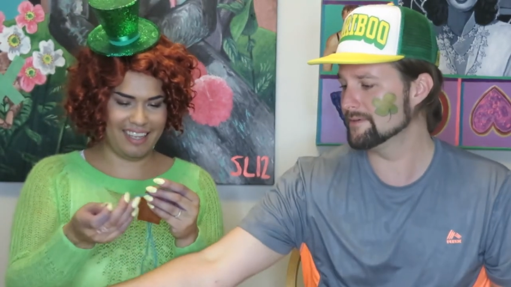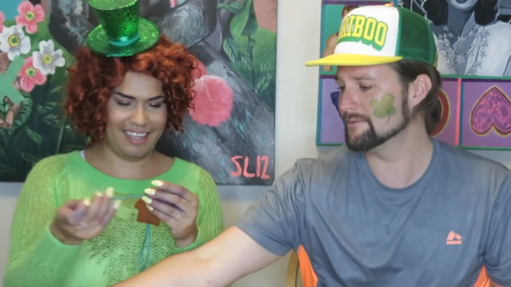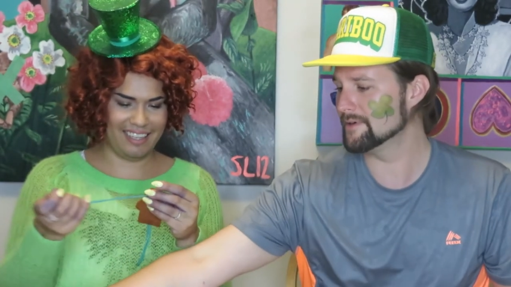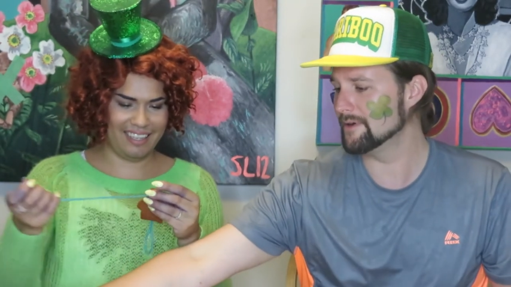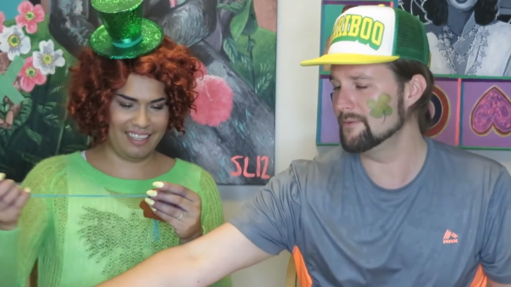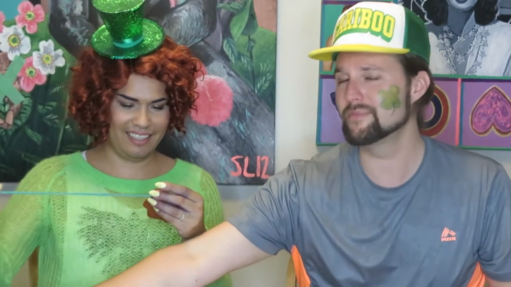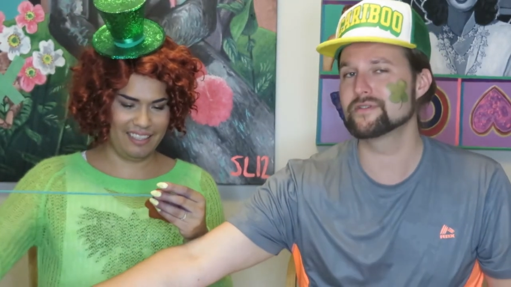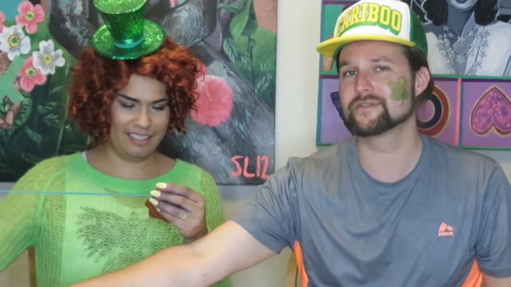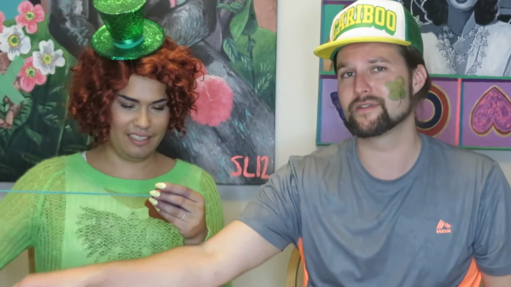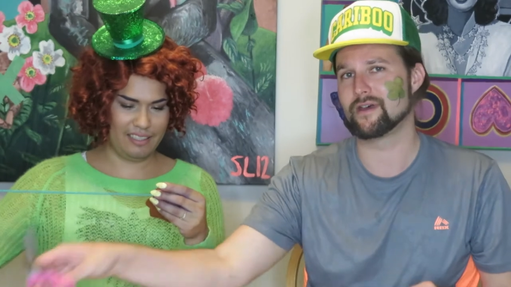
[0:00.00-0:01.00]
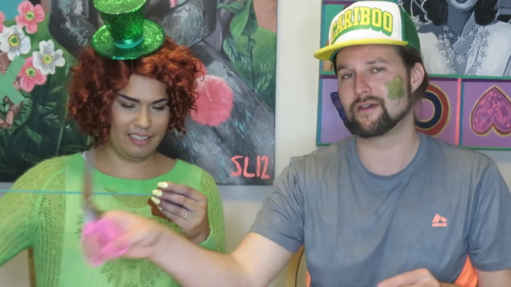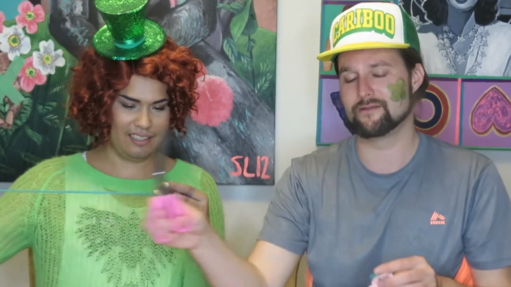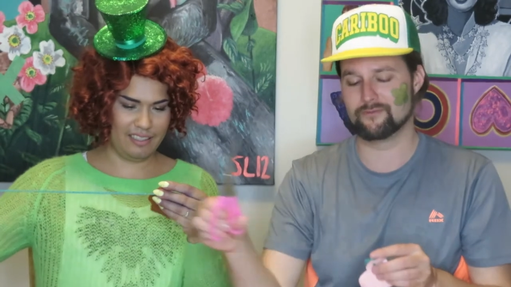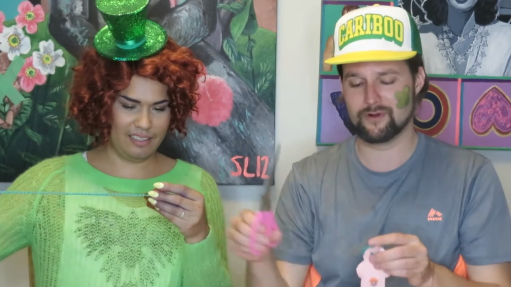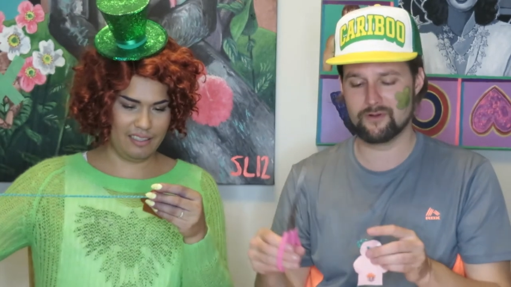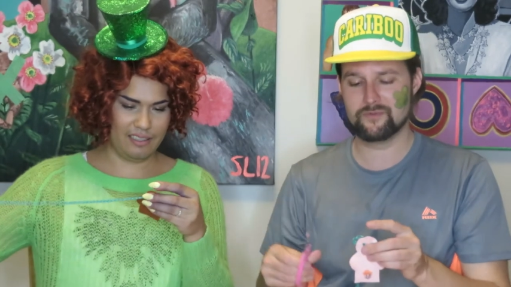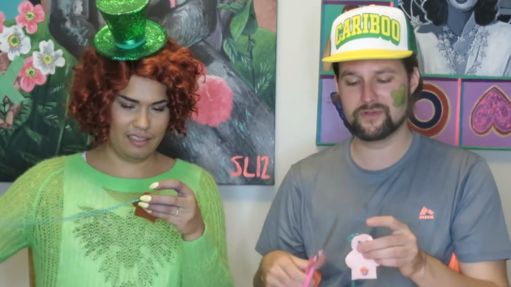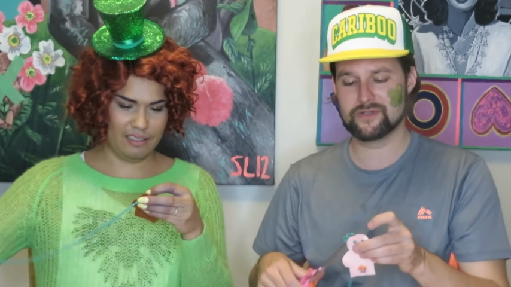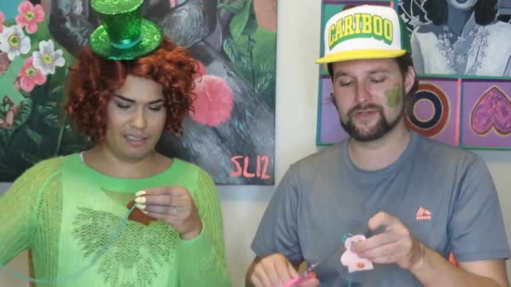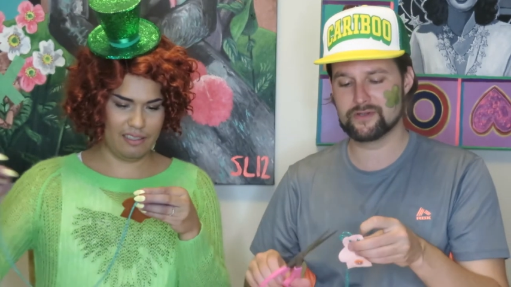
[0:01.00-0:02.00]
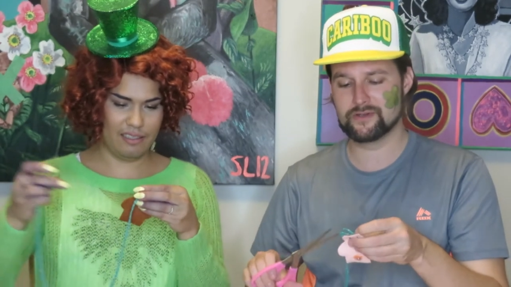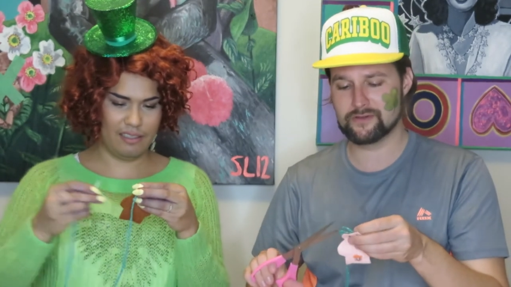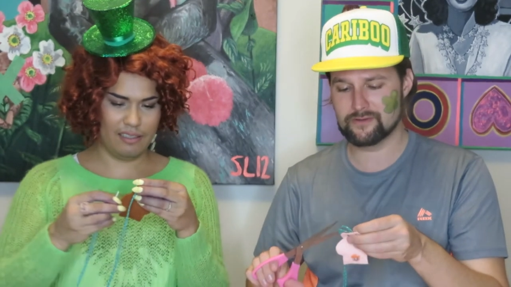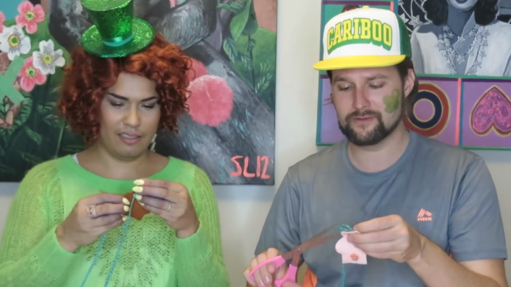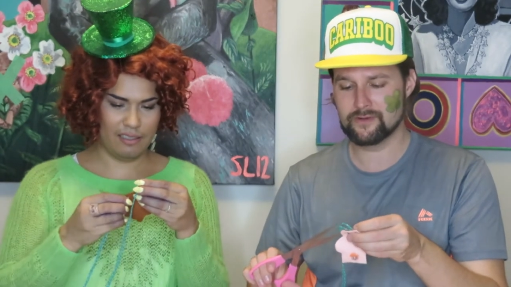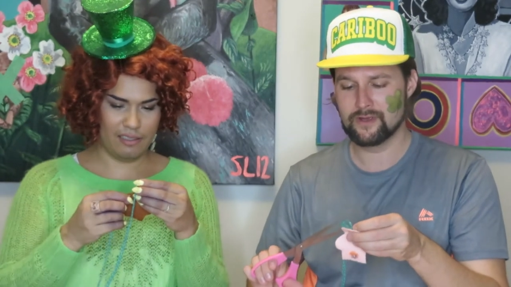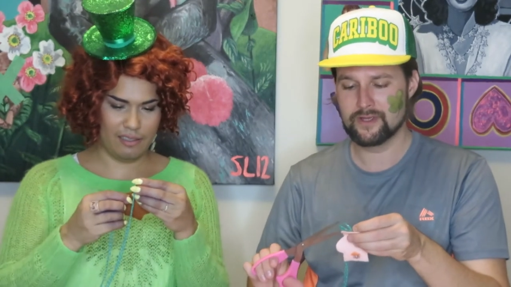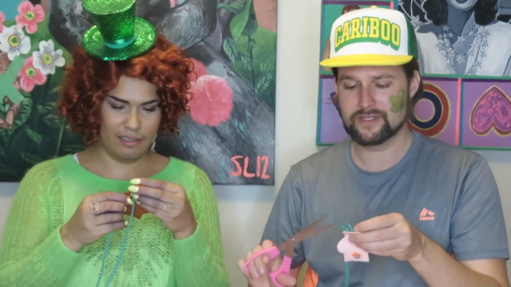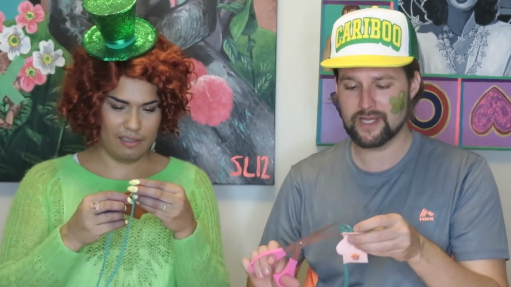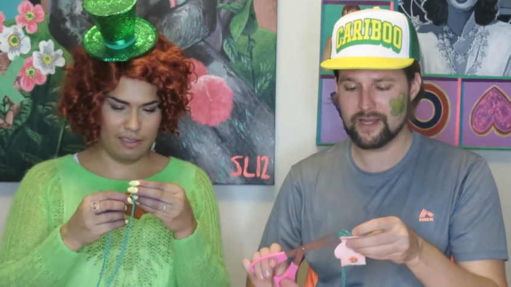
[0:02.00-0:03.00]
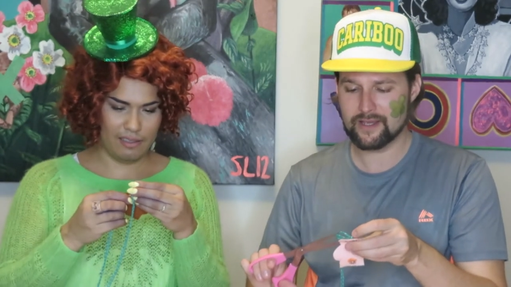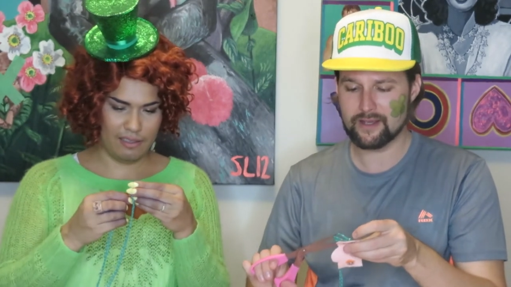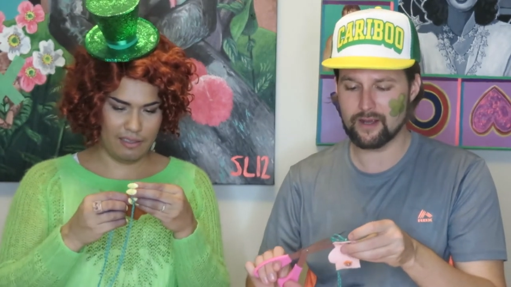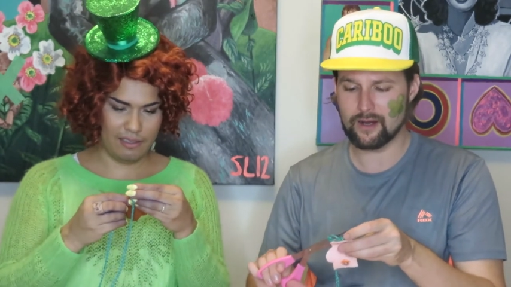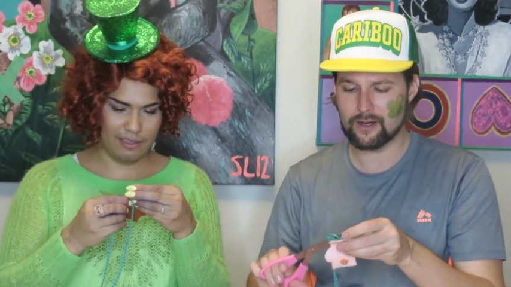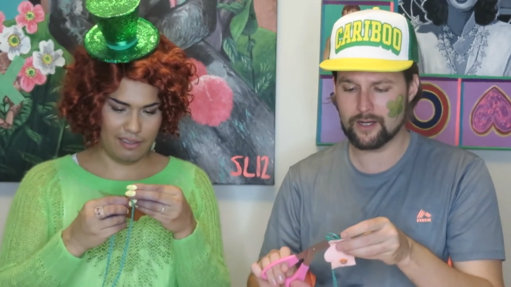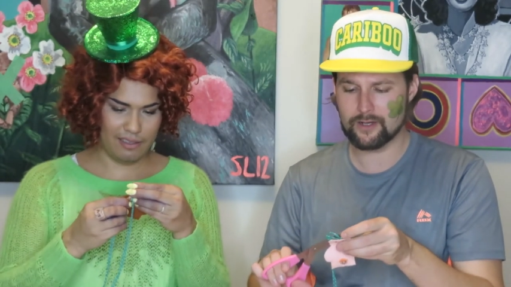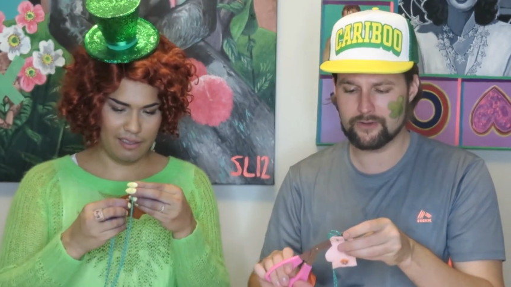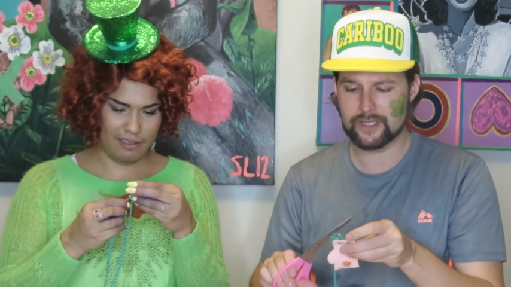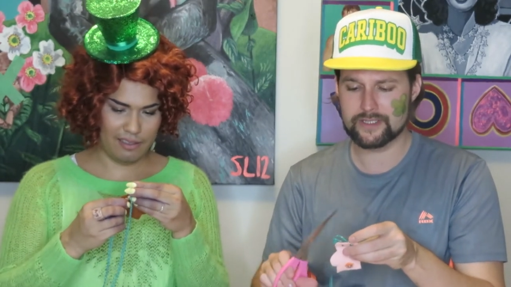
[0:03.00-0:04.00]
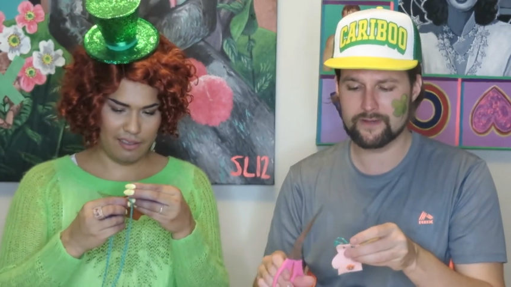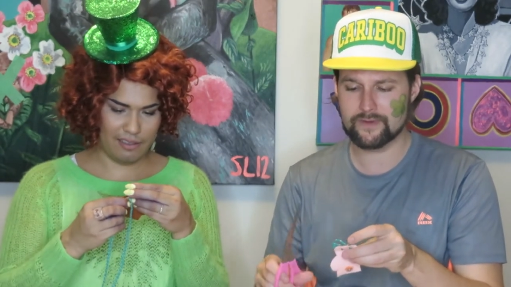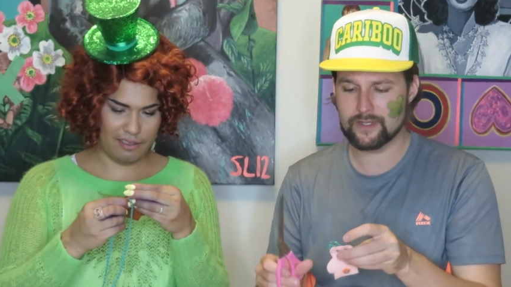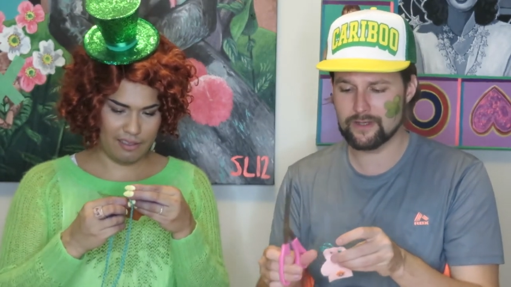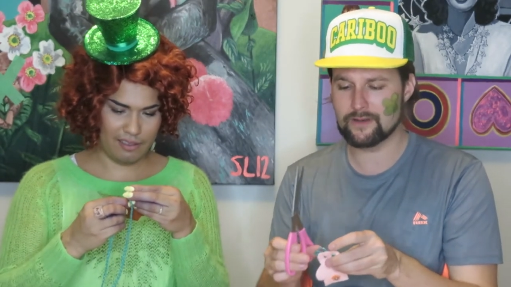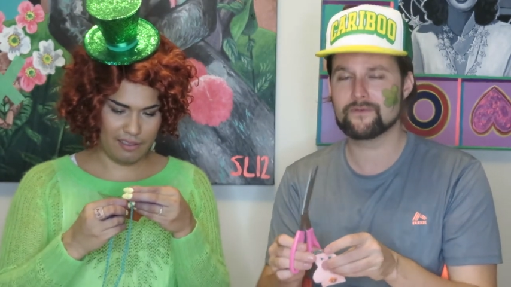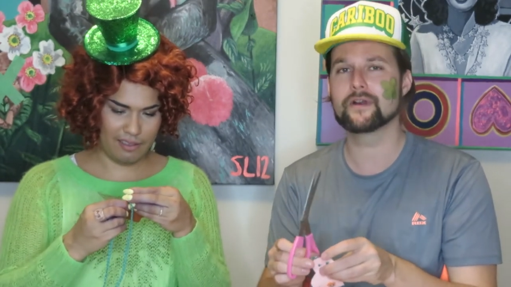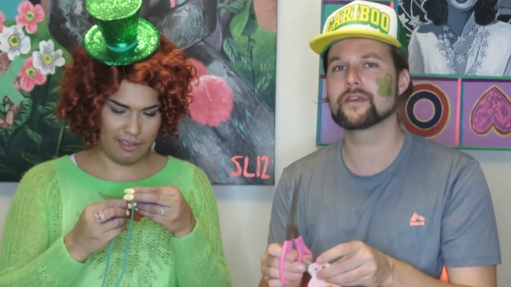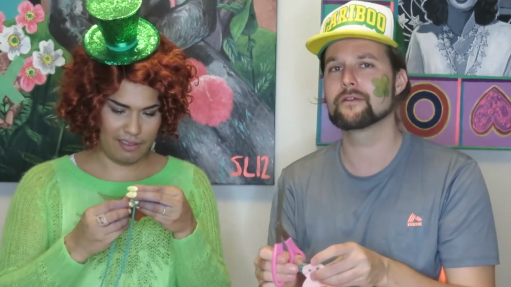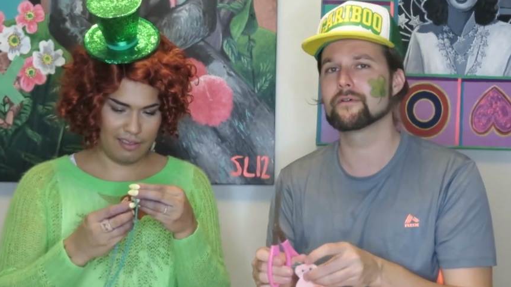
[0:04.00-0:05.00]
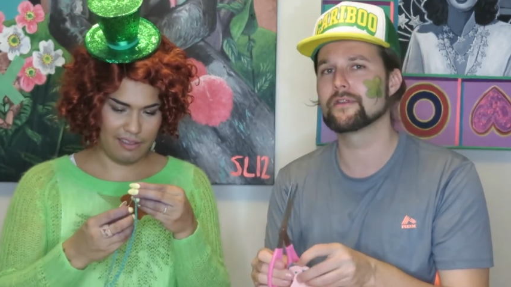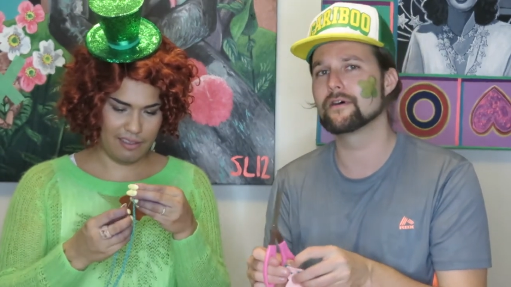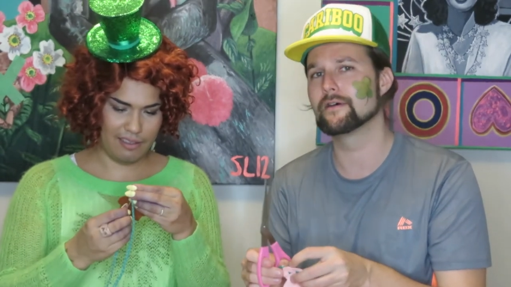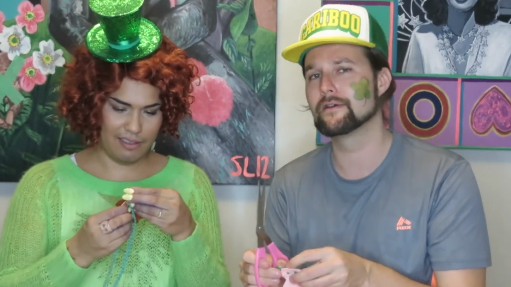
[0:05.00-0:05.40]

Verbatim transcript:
Speaker 1: we're open to that. We're open to you taking our creativity and fucking with